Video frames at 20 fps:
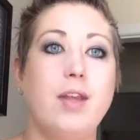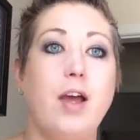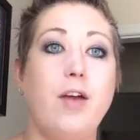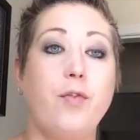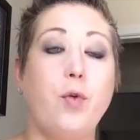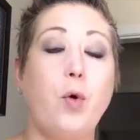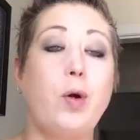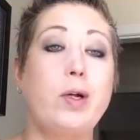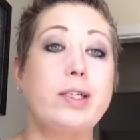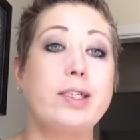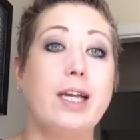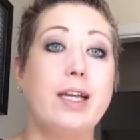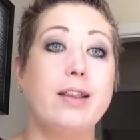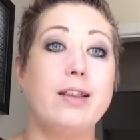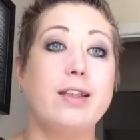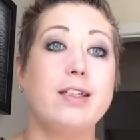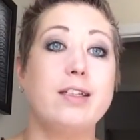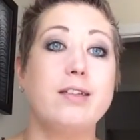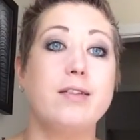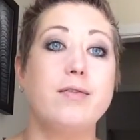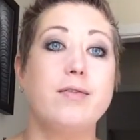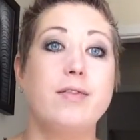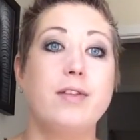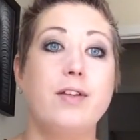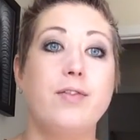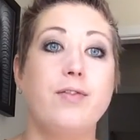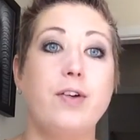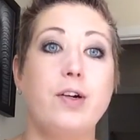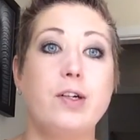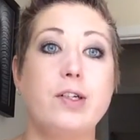Of course, like
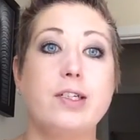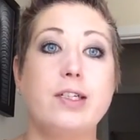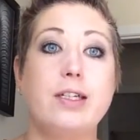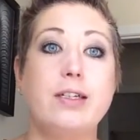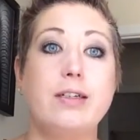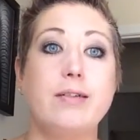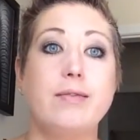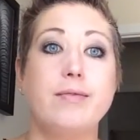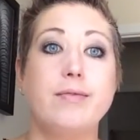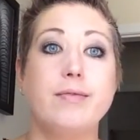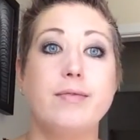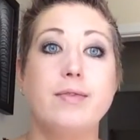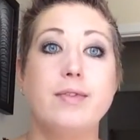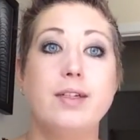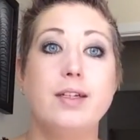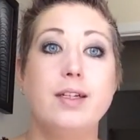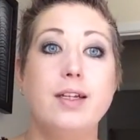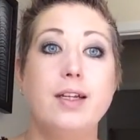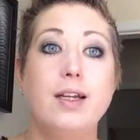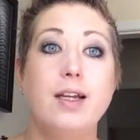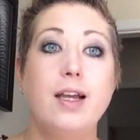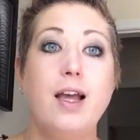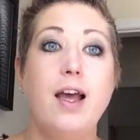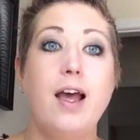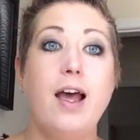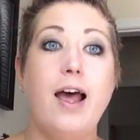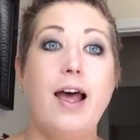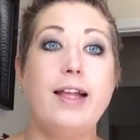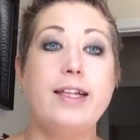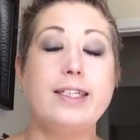the first
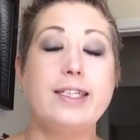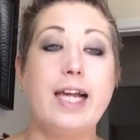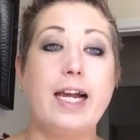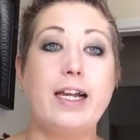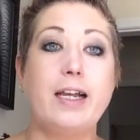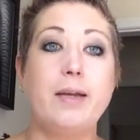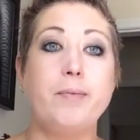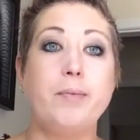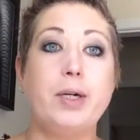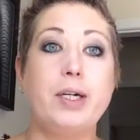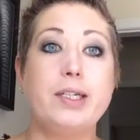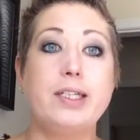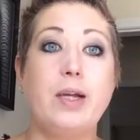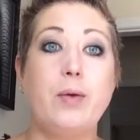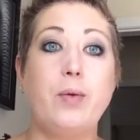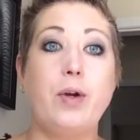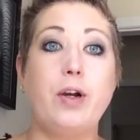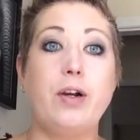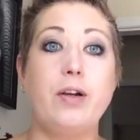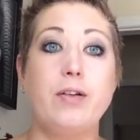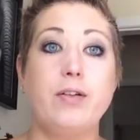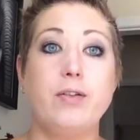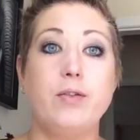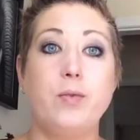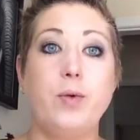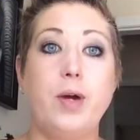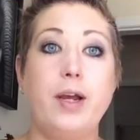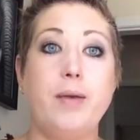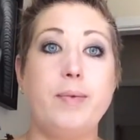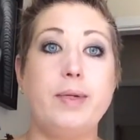and second books, they were
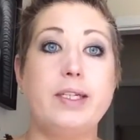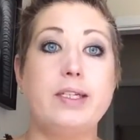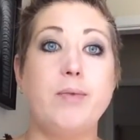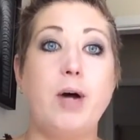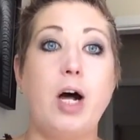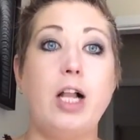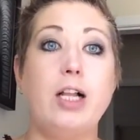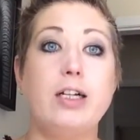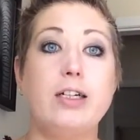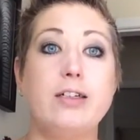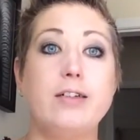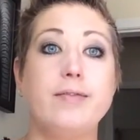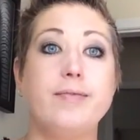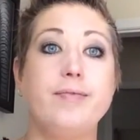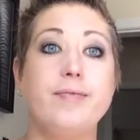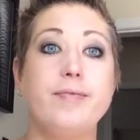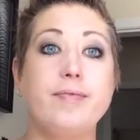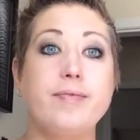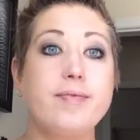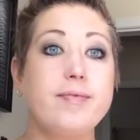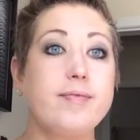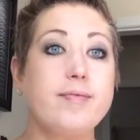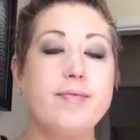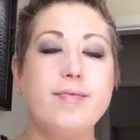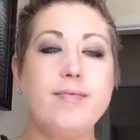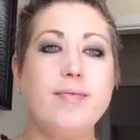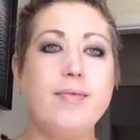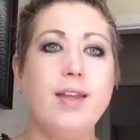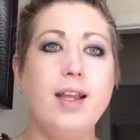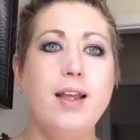quite a bit smaller.
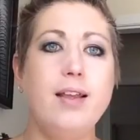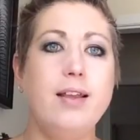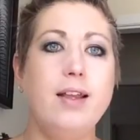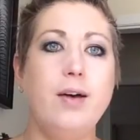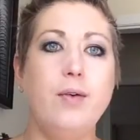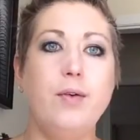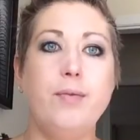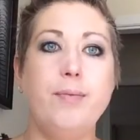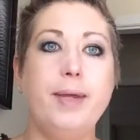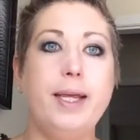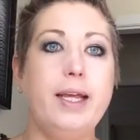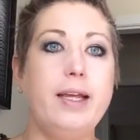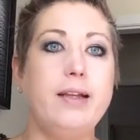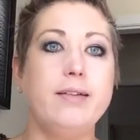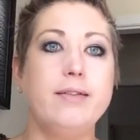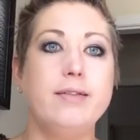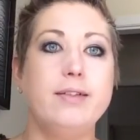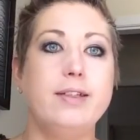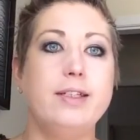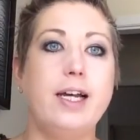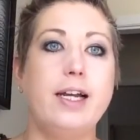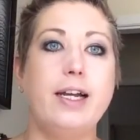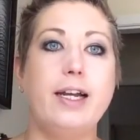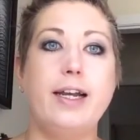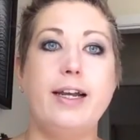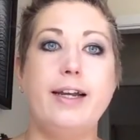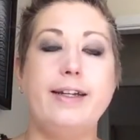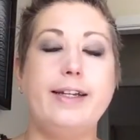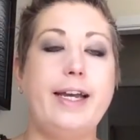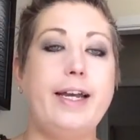That would be done
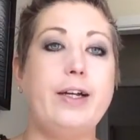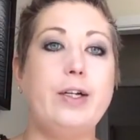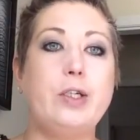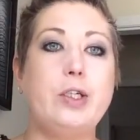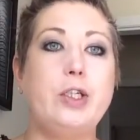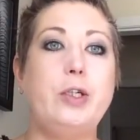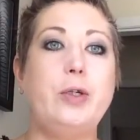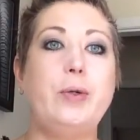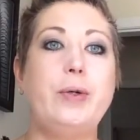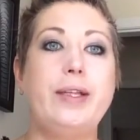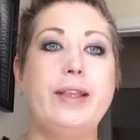in a day or two.